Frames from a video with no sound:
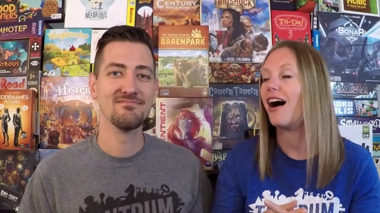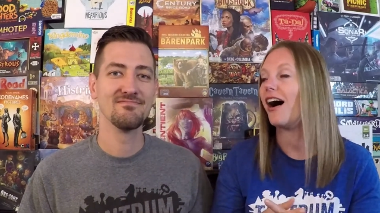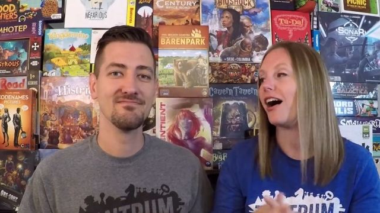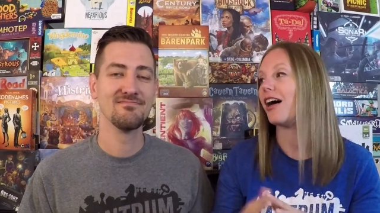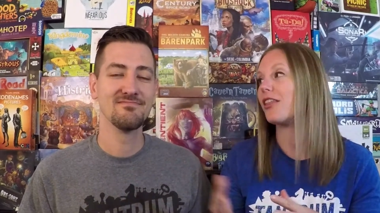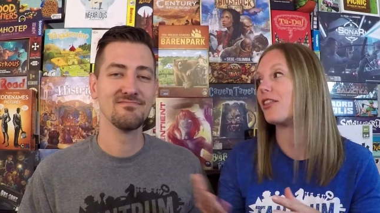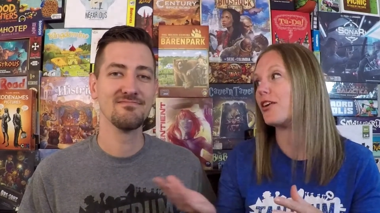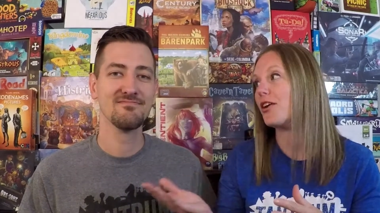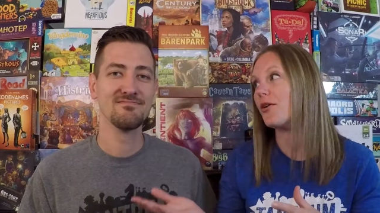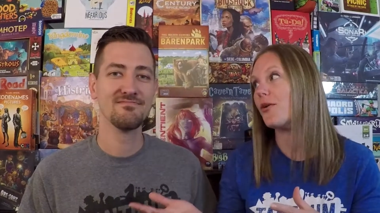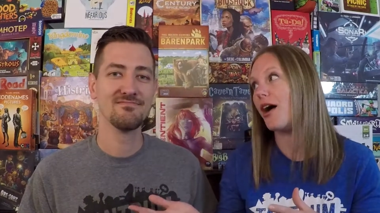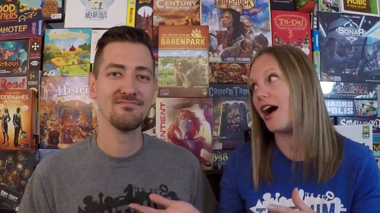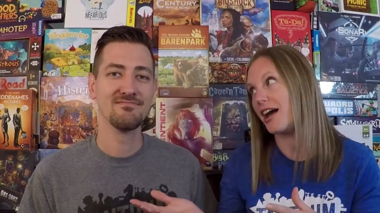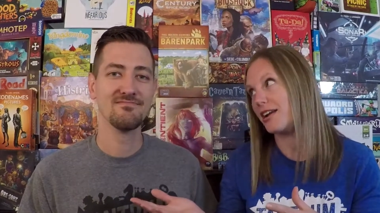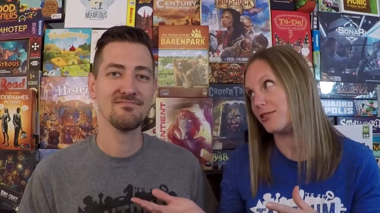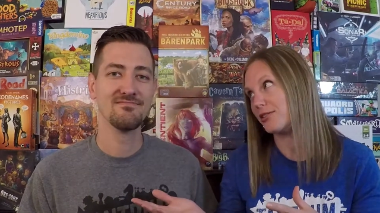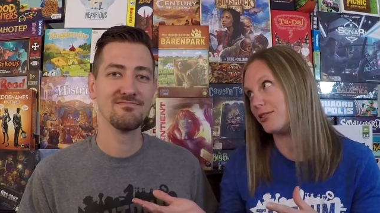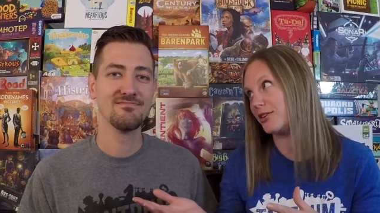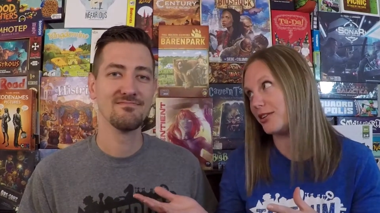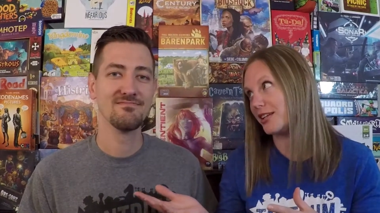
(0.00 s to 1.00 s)
Speaker 1: although I
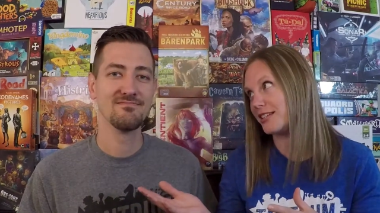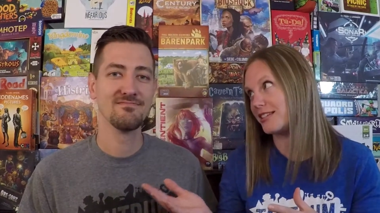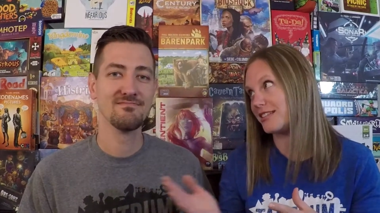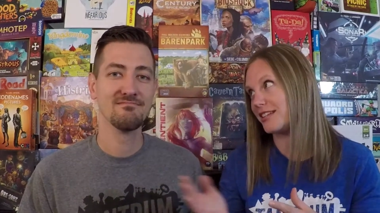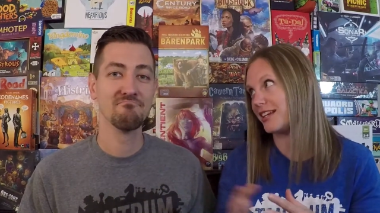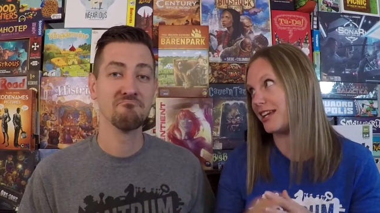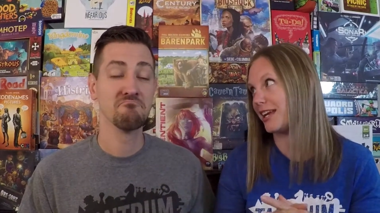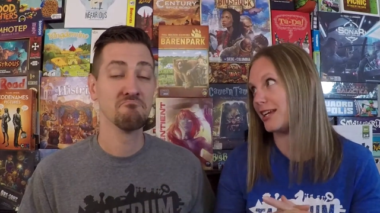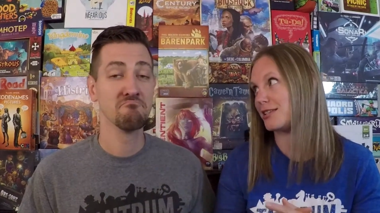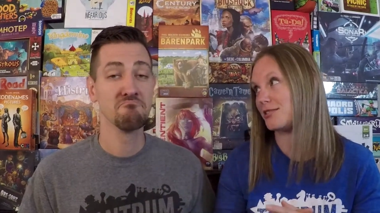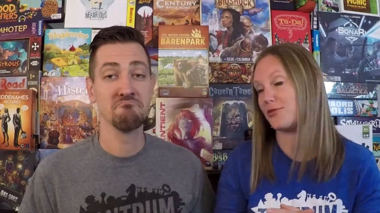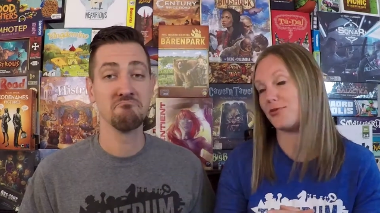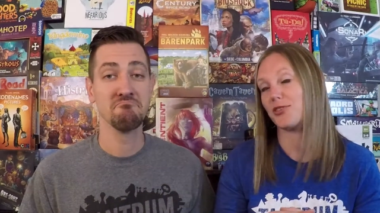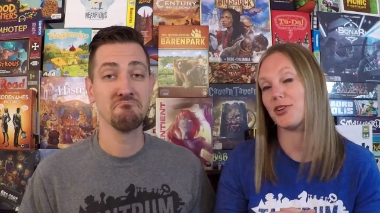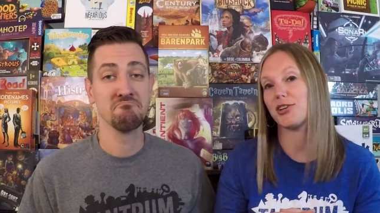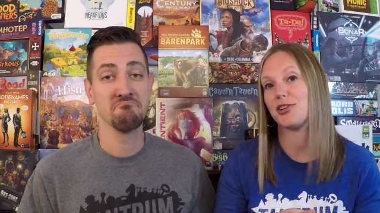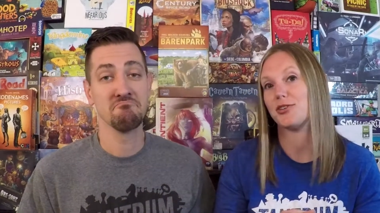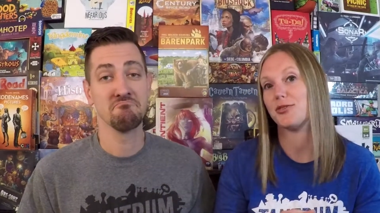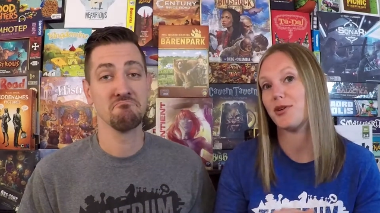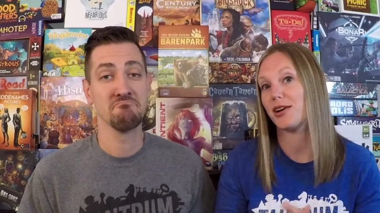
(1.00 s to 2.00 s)
don't know that's the case
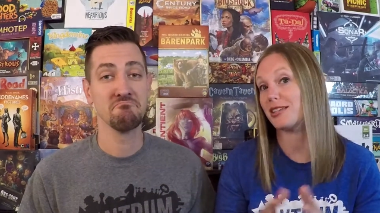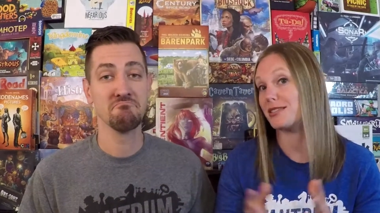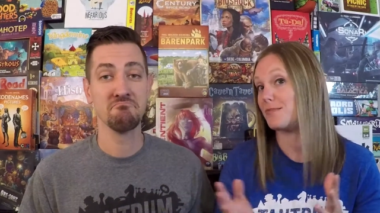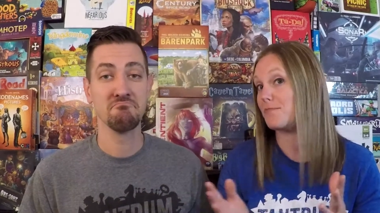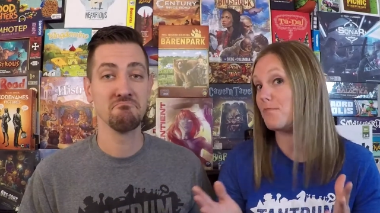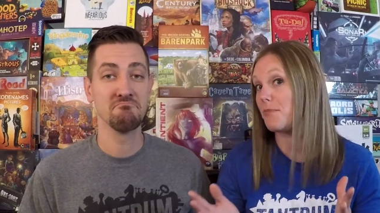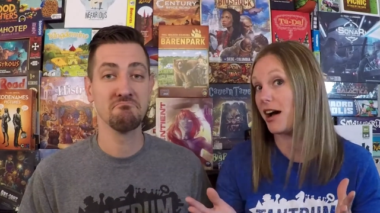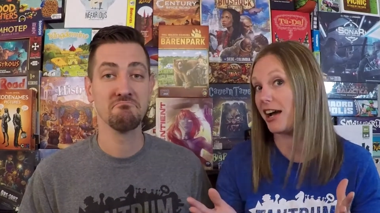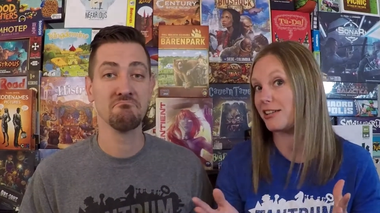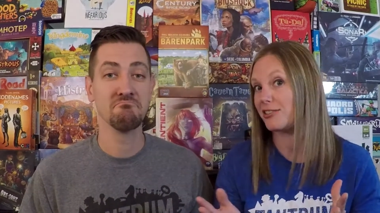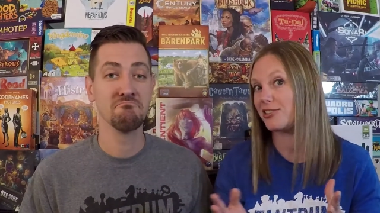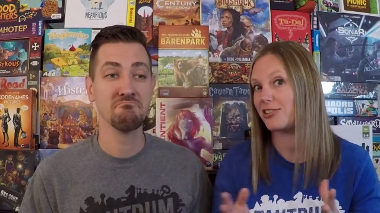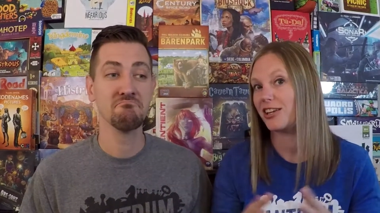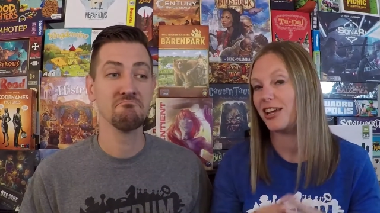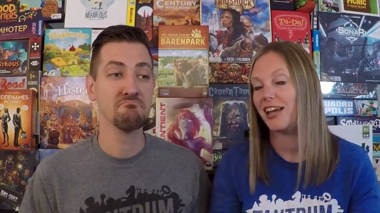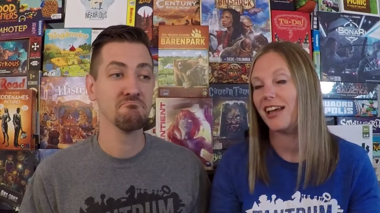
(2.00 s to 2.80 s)
for you as much.